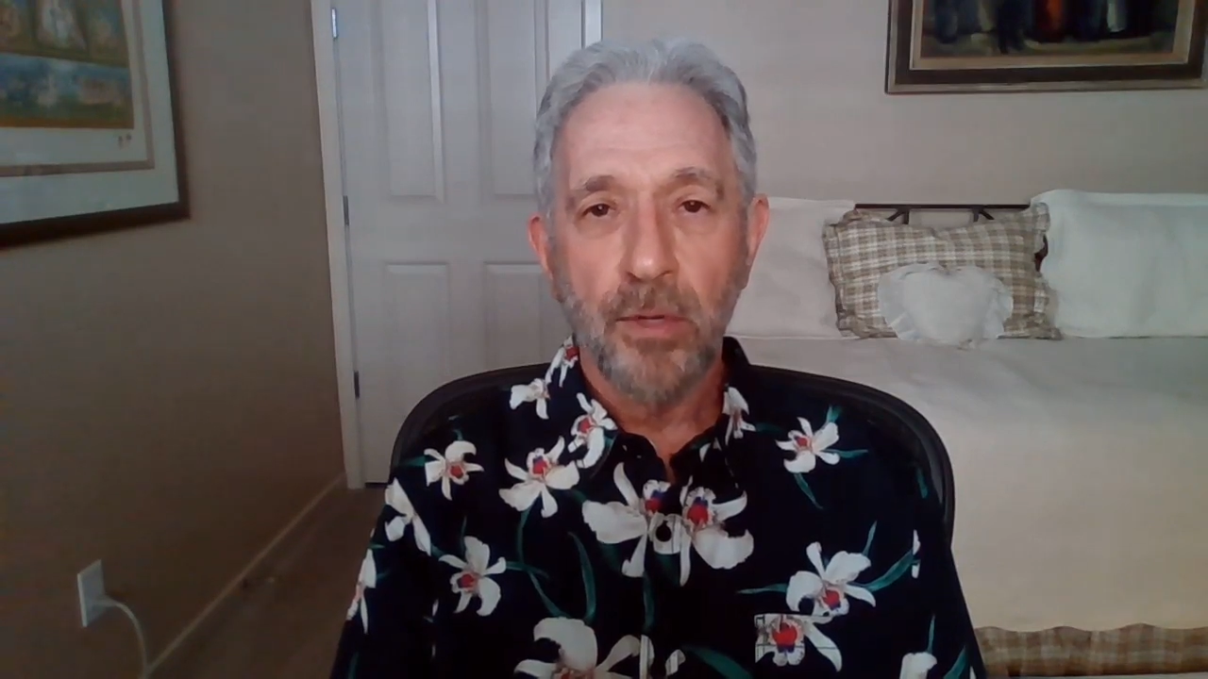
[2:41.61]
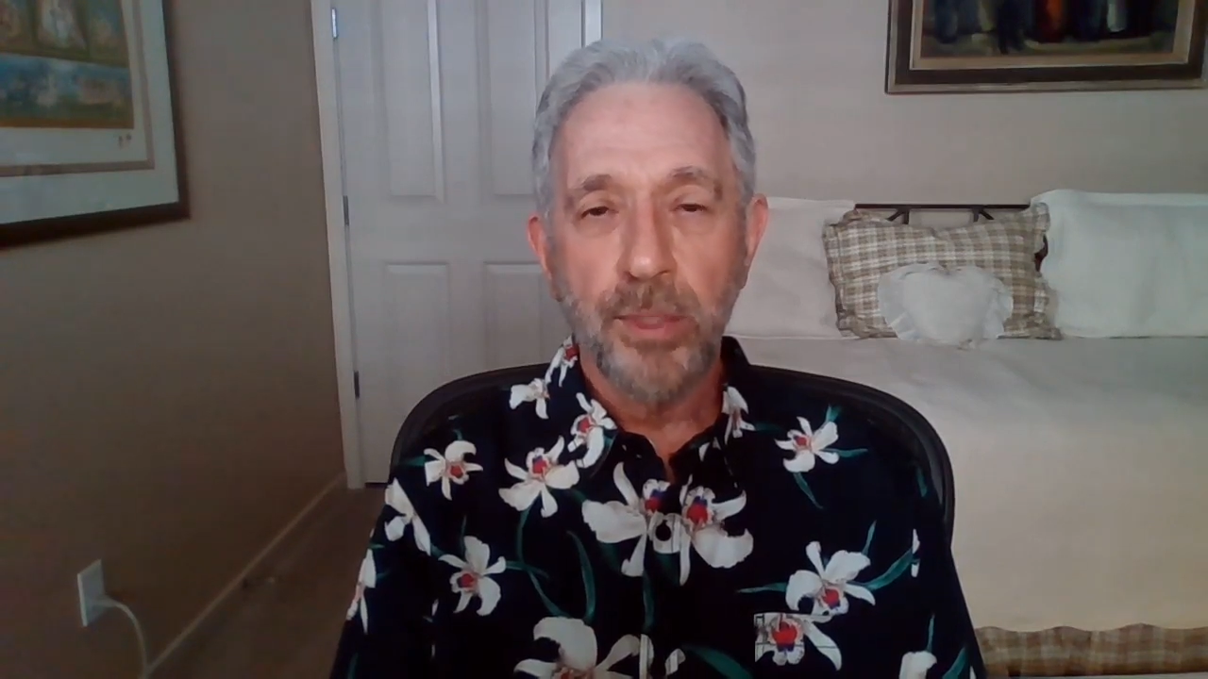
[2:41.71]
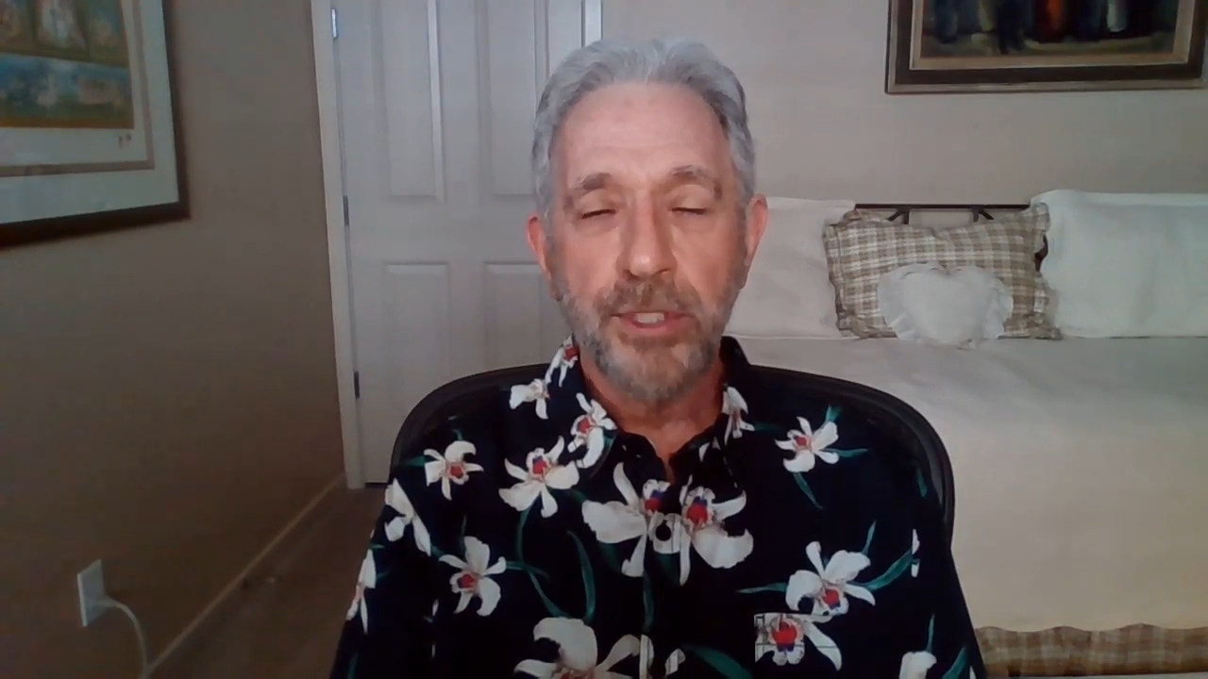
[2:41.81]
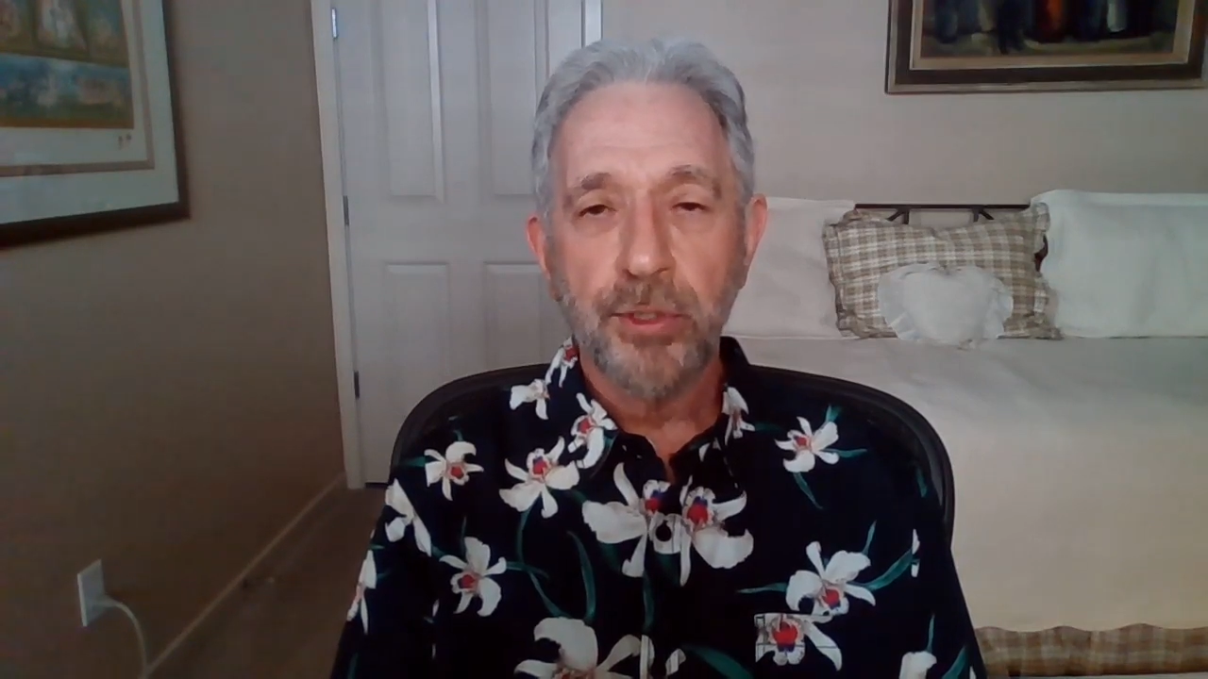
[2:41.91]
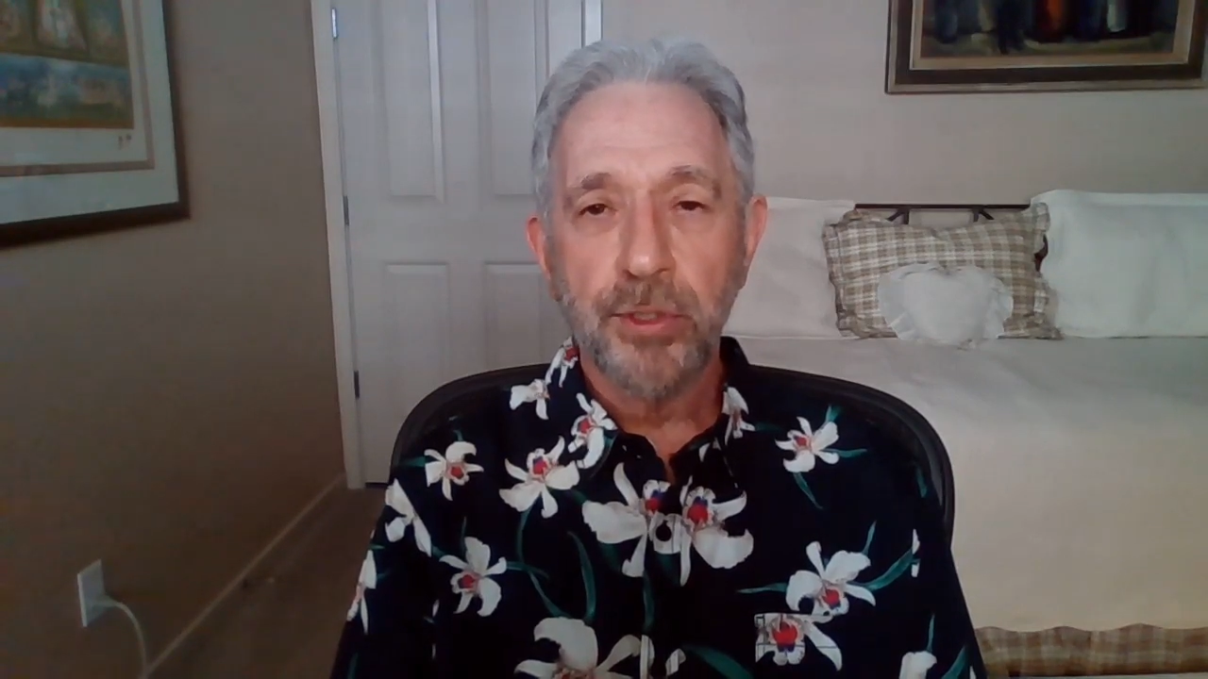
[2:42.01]

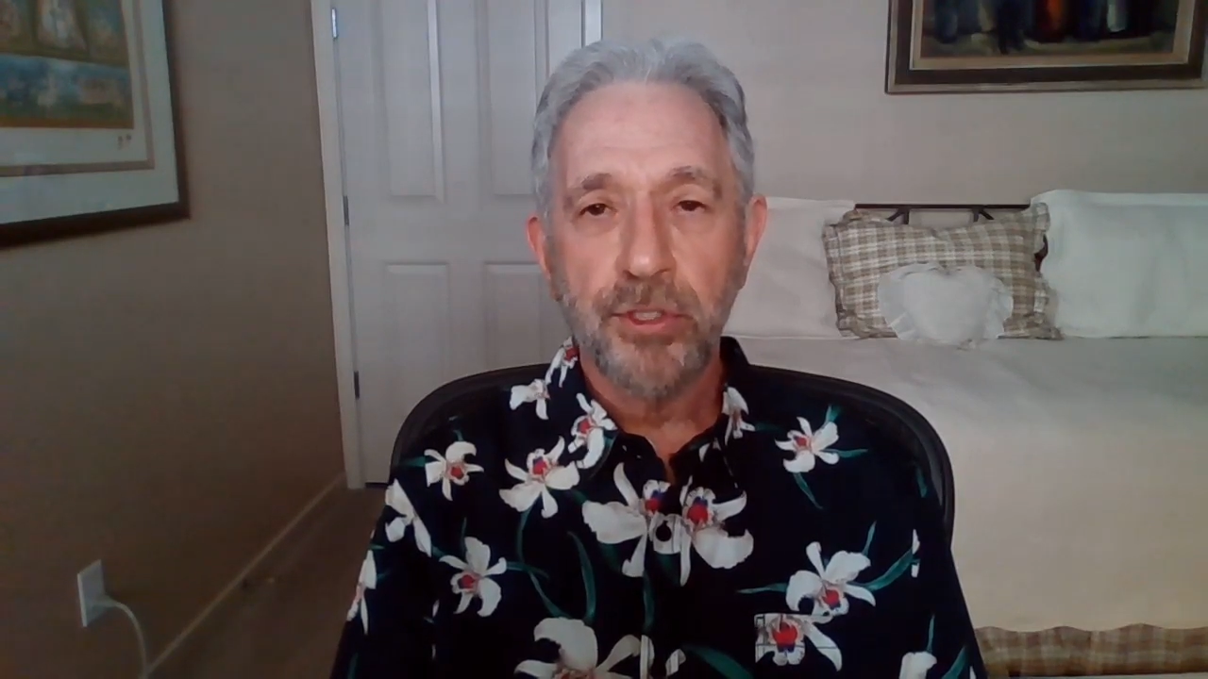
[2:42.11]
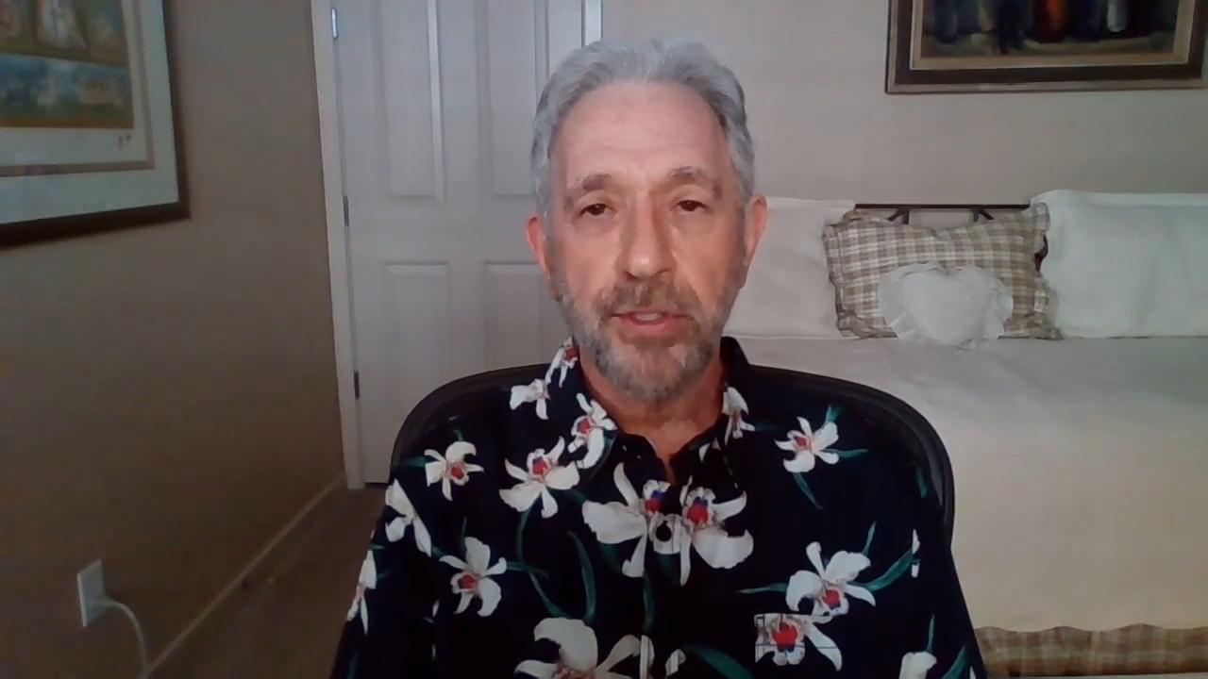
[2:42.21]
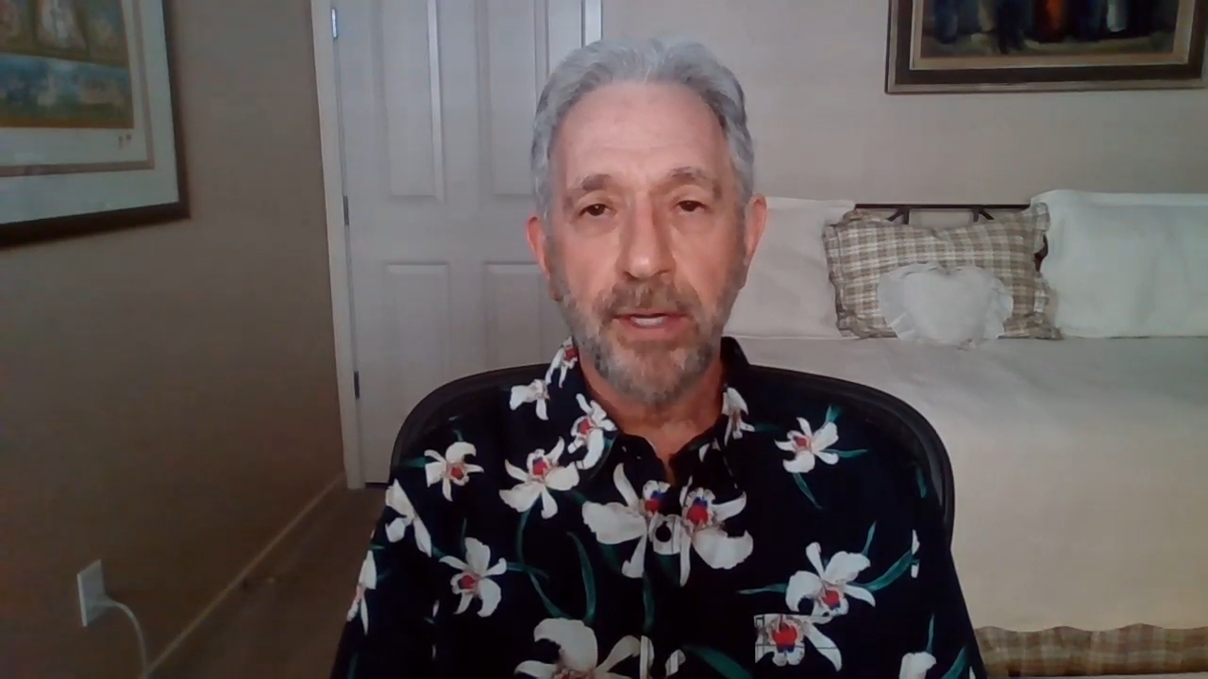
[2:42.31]
research